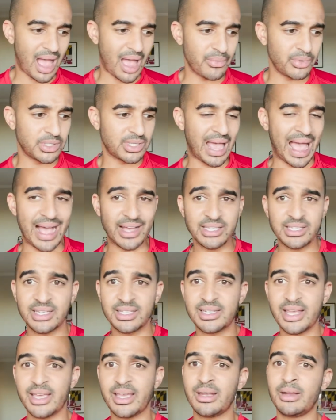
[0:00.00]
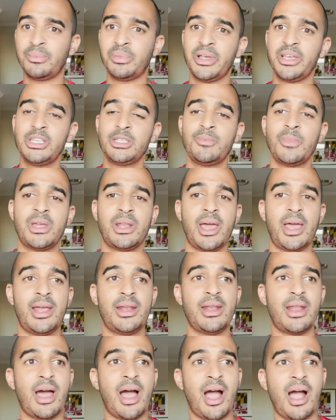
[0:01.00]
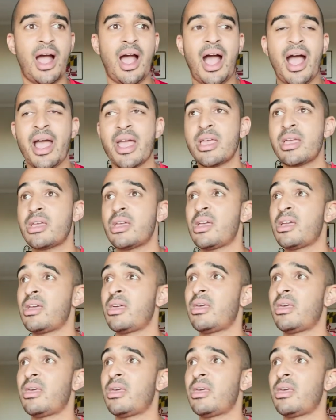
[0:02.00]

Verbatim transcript: I was asked to take in a placement, and I